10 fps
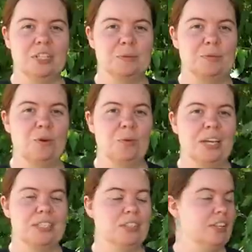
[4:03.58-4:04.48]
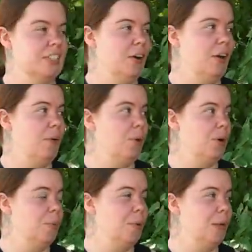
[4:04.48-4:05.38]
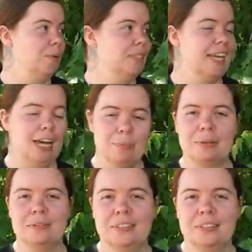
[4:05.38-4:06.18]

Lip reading: us before we get to the next area. We're going to be able to camp,